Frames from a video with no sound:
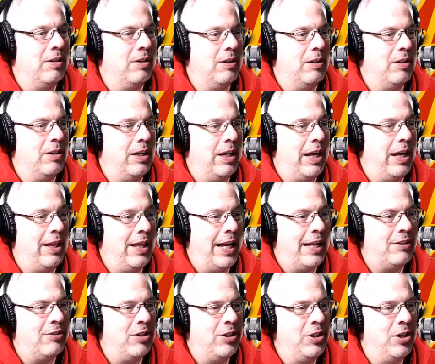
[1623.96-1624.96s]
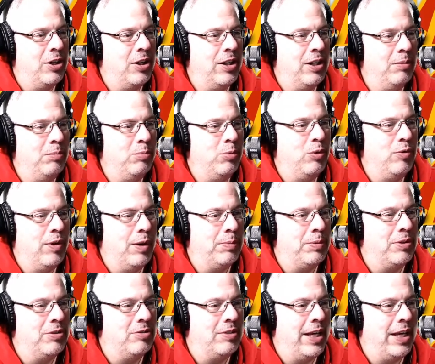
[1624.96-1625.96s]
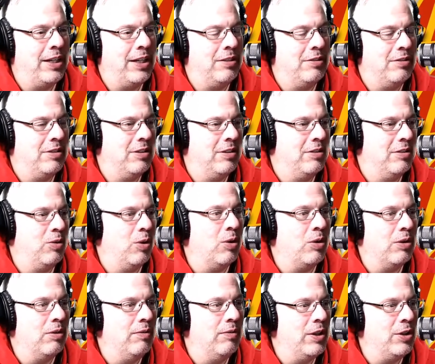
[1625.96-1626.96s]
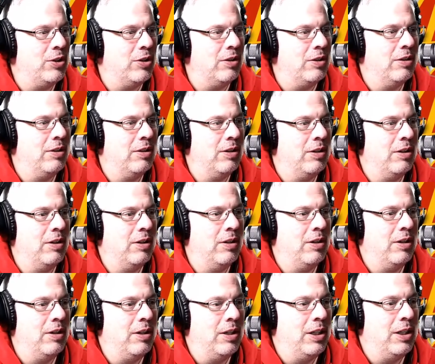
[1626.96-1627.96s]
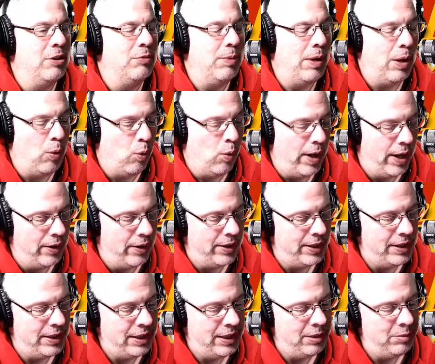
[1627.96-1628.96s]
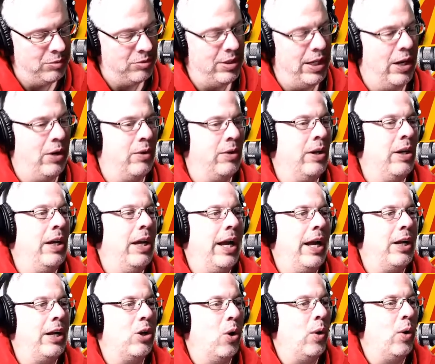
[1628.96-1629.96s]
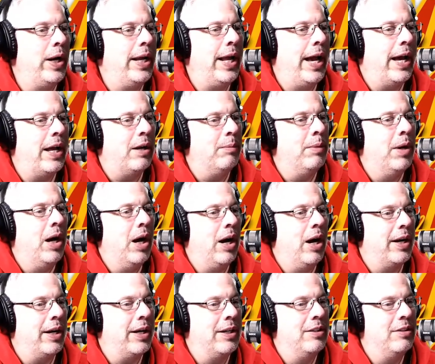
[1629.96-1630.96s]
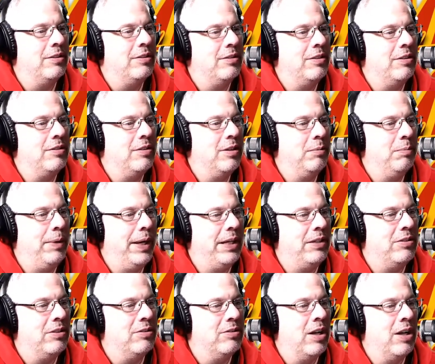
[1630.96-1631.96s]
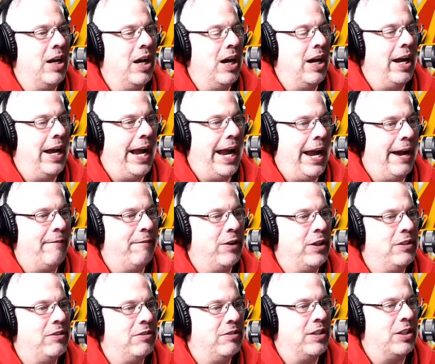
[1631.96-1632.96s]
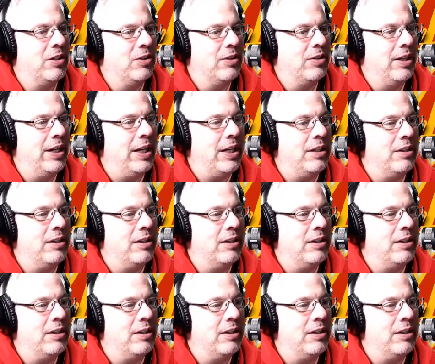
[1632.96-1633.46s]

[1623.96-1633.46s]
And that's how you're going to move up the standings in this North Division, is by wearing teams down and going at them on a consistent basis every single night.